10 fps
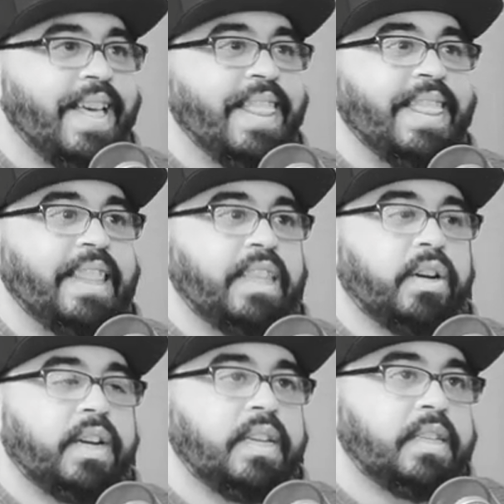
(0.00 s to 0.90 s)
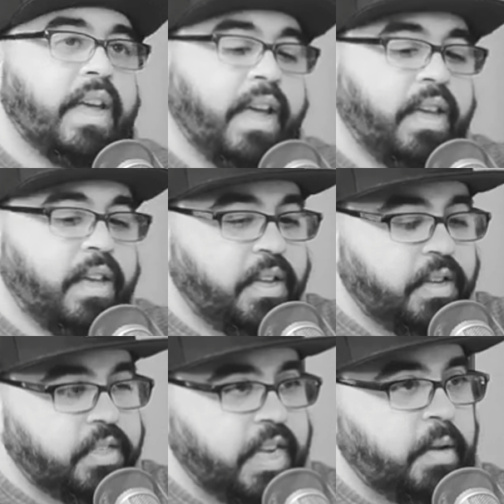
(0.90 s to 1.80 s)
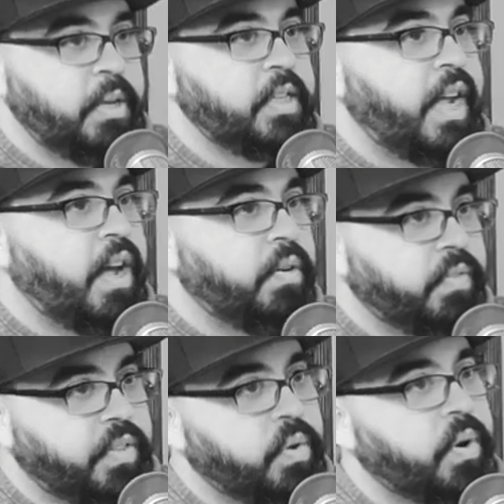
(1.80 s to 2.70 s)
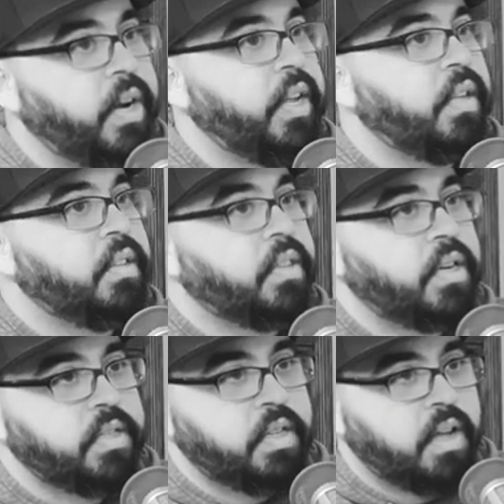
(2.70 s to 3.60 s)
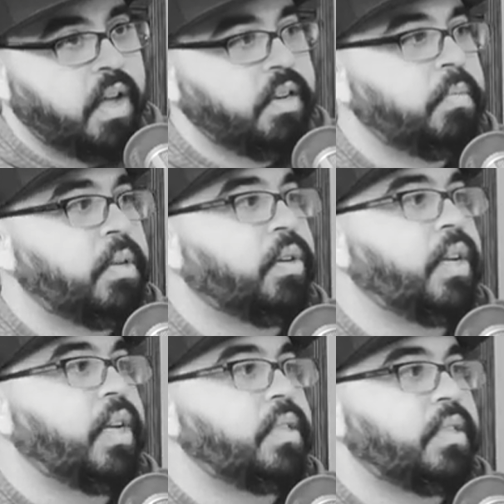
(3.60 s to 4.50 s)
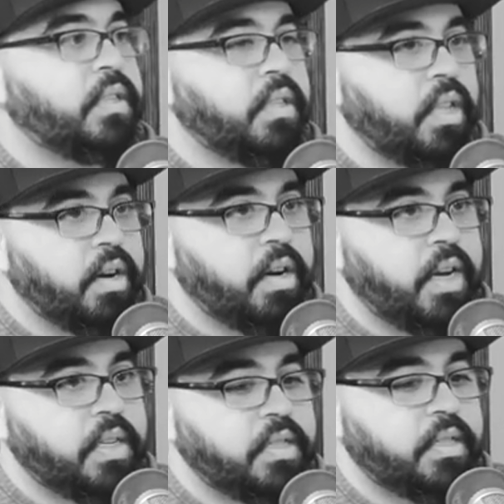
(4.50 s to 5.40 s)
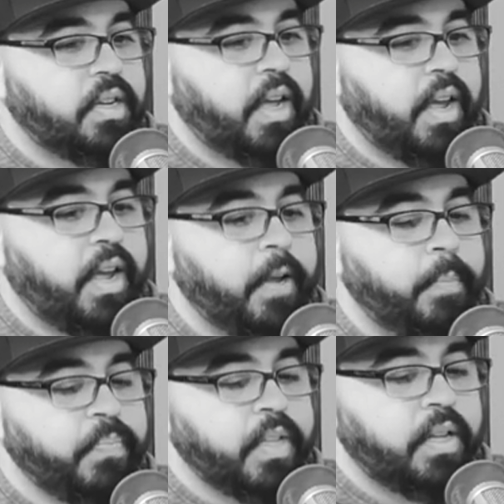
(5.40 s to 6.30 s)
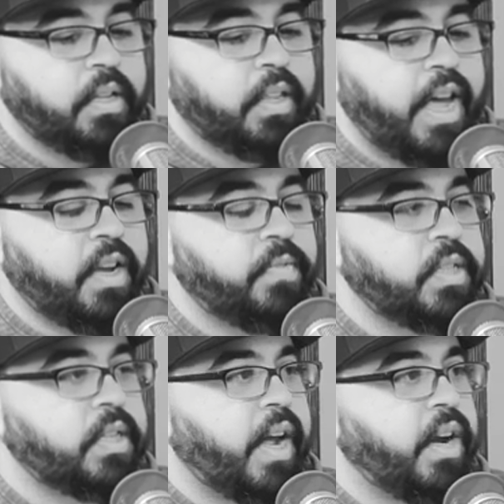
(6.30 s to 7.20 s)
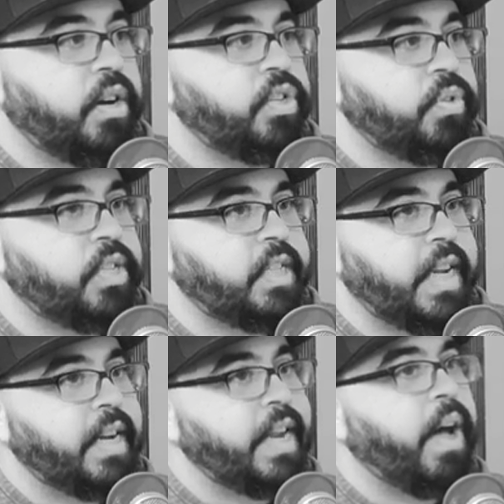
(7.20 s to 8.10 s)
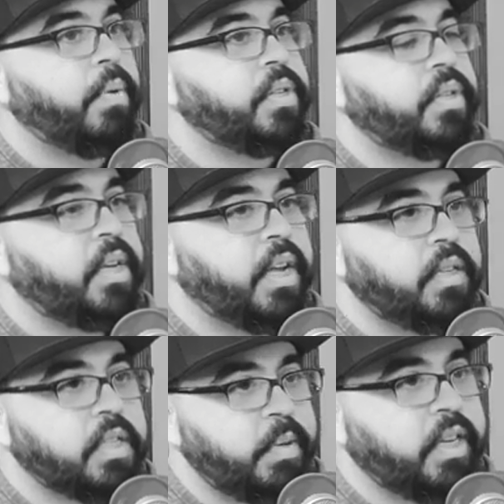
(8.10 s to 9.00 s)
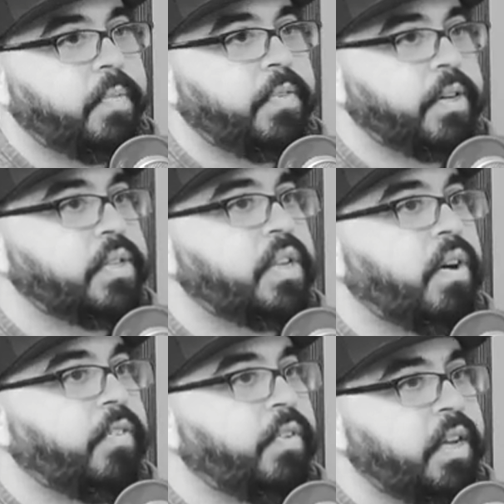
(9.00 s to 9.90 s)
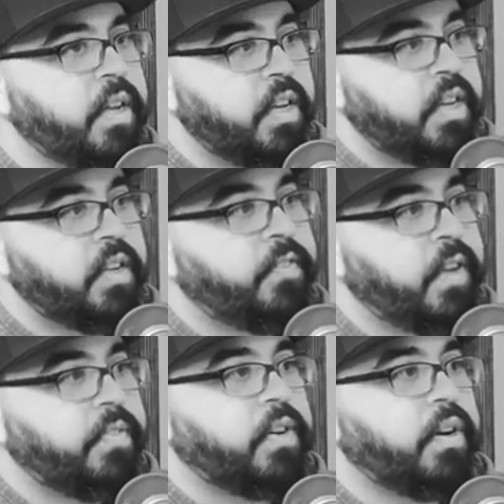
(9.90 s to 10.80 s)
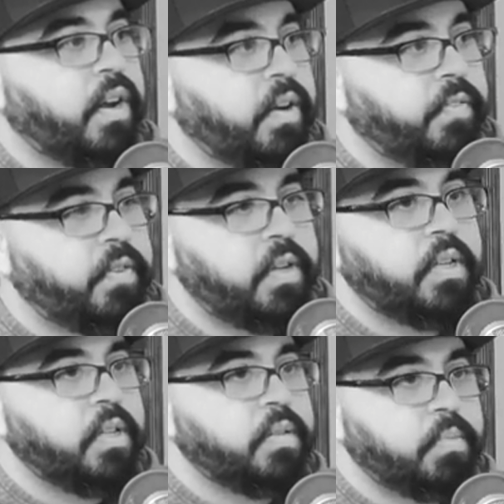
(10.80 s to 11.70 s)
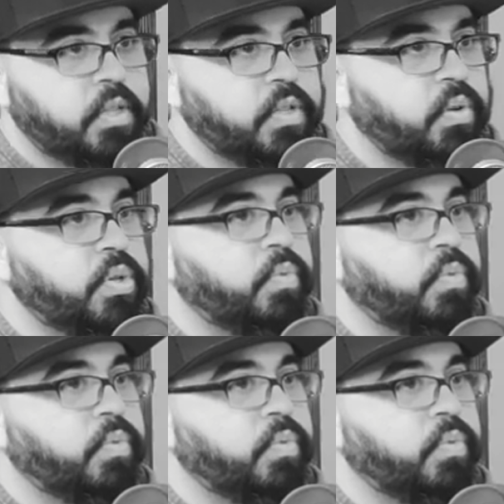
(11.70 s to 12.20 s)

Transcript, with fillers: that there is a tamping down of authority. There is a non-committalness. There is a lack of desire to stand out and speak up for yourself in favor of the social